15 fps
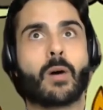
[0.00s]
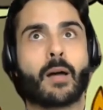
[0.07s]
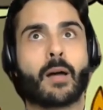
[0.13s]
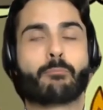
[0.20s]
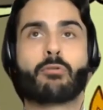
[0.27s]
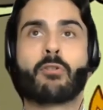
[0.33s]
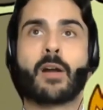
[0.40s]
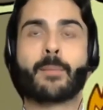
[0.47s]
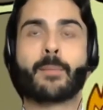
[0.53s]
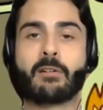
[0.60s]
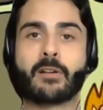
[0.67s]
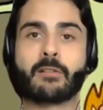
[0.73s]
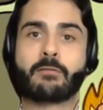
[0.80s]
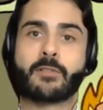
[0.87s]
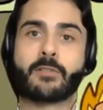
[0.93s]

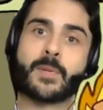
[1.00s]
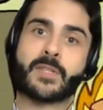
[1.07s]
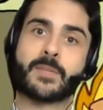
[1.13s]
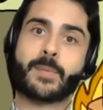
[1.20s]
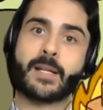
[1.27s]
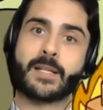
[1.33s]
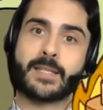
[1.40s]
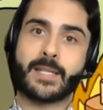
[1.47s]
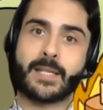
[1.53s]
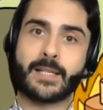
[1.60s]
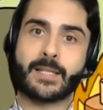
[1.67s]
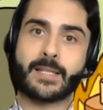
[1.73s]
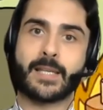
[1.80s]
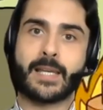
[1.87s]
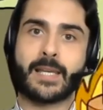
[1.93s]
primary
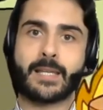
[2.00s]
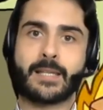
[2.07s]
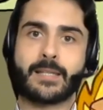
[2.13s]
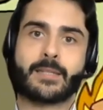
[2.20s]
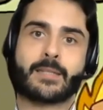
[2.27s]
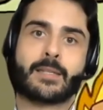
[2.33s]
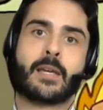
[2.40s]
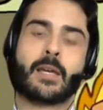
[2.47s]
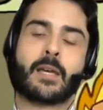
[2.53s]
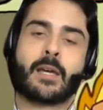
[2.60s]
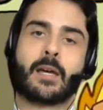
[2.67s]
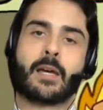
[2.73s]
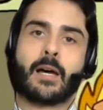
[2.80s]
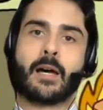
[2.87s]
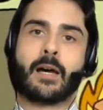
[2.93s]
responsibilities is
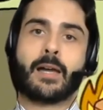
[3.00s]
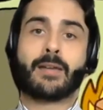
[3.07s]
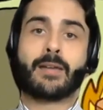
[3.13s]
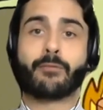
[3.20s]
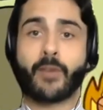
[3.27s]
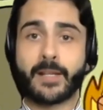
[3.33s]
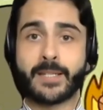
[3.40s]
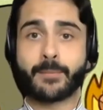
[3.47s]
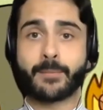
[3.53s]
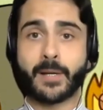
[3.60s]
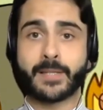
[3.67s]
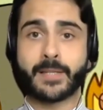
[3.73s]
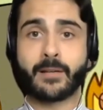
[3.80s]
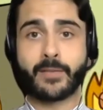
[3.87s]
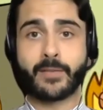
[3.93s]
inviting
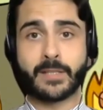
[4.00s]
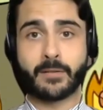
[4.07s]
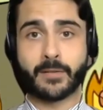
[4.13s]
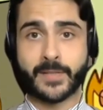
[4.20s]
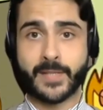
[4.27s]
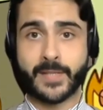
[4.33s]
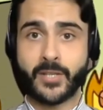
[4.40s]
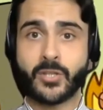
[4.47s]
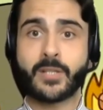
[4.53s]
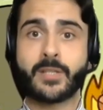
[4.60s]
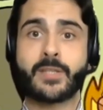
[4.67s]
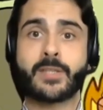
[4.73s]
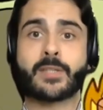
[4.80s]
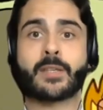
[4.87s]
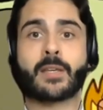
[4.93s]
myself into your
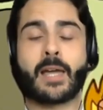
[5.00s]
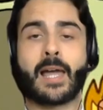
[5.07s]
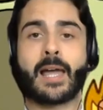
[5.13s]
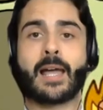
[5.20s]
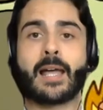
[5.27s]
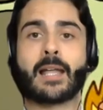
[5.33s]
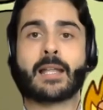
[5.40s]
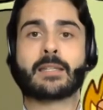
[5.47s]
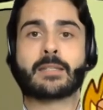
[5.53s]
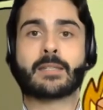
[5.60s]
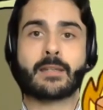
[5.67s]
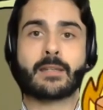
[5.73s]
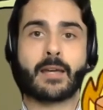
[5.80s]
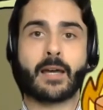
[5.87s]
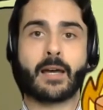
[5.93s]
sessions and
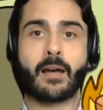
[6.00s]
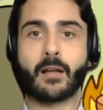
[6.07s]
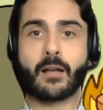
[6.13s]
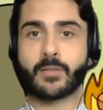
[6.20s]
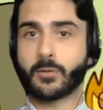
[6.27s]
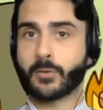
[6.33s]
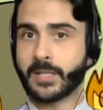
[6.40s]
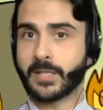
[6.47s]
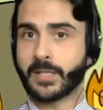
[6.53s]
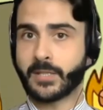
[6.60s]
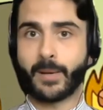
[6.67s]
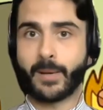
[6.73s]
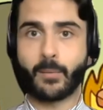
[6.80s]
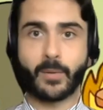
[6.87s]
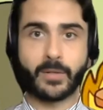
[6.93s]
talking to you
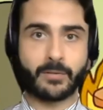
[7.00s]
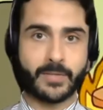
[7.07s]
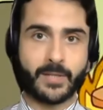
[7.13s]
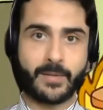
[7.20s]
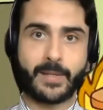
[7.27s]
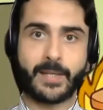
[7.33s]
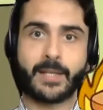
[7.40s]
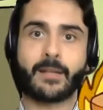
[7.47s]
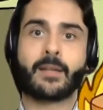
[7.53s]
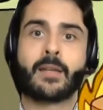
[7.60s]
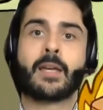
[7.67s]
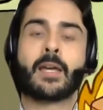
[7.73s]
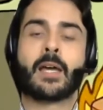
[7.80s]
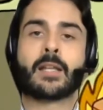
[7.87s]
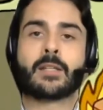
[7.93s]
about what you're doing,
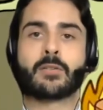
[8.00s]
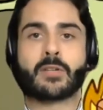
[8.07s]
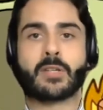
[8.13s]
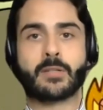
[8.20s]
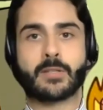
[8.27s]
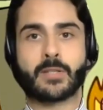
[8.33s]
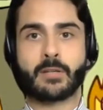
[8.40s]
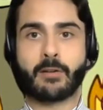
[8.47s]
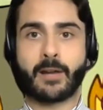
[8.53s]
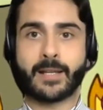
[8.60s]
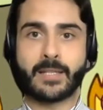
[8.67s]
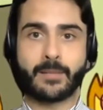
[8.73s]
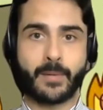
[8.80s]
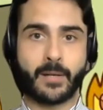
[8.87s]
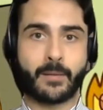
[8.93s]
talking to your
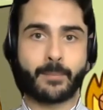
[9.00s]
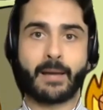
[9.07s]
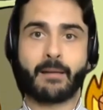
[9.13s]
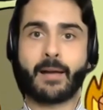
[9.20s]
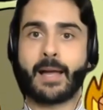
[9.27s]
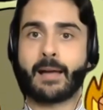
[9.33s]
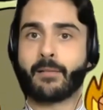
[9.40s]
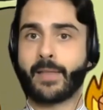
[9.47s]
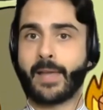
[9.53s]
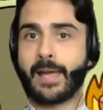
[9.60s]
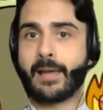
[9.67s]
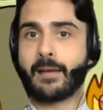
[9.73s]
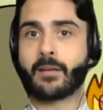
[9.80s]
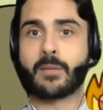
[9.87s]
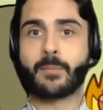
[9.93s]
academic about how
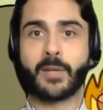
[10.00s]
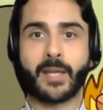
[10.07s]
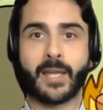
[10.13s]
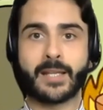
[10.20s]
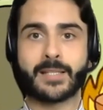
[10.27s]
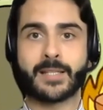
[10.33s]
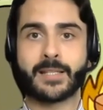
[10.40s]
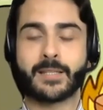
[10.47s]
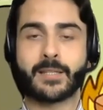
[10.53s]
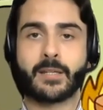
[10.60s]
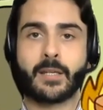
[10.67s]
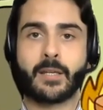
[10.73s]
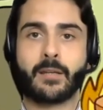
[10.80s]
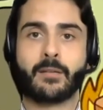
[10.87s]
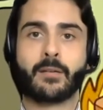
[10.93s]
they're communicating to
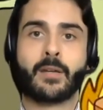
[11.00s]
you